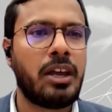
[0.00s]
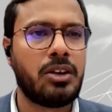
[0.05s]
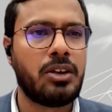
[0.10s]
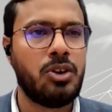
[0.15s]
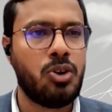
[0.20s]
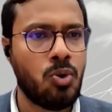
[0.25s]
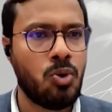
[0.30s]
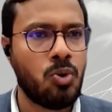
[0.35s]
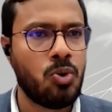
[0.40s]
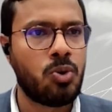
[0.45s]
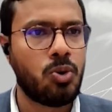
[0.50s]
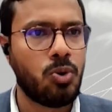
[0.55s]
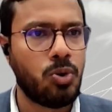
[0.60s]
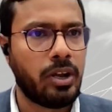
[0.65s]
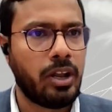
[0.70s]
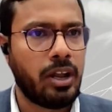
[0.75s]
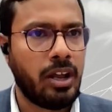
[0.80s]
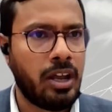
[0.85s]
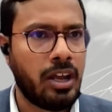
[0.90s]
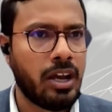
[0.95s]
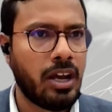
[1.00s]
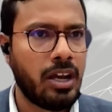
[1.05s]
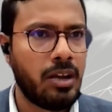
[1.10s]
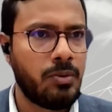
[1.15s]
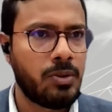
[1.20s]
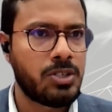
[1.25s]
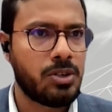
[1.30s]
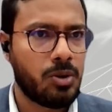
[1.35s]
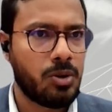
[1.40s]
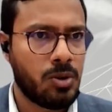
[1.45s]
like no code
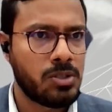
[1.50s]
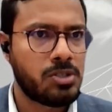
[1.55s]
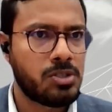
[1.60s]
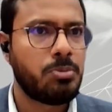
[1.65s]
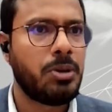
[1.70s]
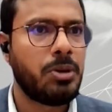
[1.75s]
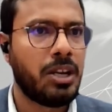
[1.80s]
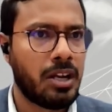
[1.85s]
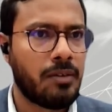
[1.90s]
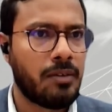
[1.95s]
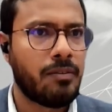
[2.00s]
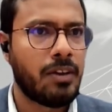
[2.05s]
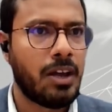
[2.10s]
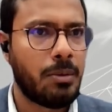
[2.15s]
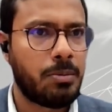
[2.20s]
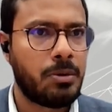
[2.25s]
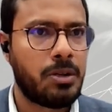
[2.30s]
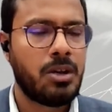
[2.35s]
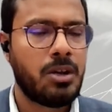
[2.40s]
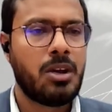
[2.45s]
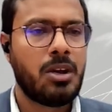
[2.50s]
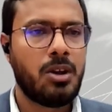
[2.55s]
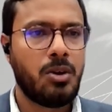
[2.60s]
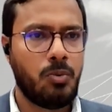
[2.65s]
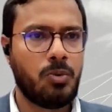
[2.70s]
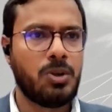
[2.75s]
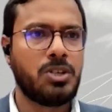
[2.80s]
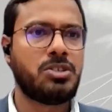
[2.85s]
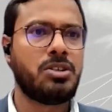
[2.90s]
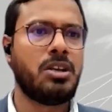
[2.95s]
AI which are also being developed,
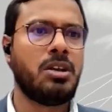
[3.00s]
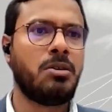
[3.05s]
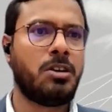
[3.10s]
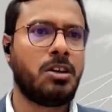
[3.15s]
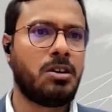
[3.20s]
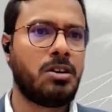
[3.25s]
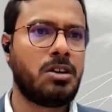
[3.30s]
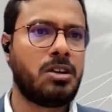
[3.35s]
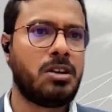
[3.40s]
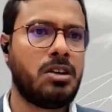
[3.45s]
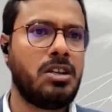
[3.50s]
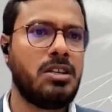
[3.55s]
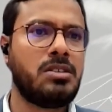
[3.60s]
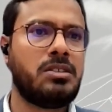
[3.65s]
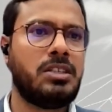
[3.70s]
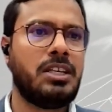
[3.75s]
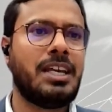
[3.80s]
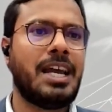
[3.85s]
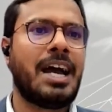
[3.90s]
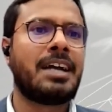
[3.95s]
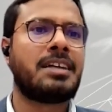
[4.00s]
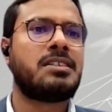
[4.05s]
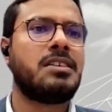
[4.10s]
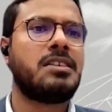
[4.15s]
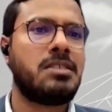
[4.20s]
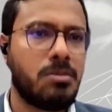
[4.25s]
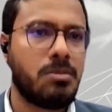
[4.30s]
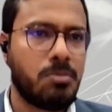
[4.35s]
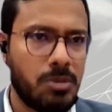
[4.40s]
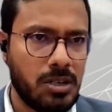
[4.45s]
which increase the
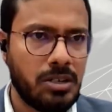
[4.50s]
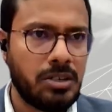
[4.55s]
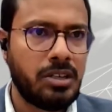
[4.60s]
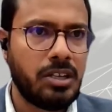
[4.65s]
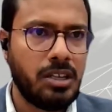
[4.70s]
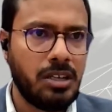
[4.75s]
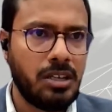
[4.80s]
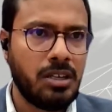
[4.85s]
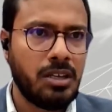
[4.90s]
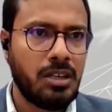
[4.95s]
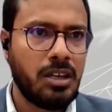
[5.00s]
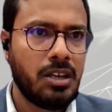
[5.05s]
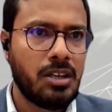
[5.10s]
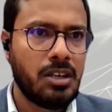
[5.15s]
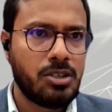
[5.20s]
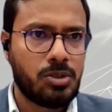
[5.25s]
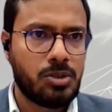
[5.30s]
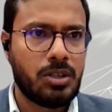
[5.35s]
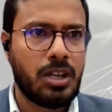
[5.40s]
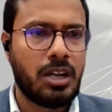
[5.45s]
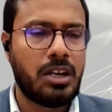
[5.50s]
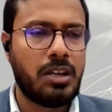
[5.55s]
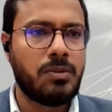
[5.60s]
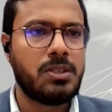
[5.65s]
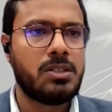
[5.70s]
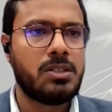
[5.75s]
accessibility so that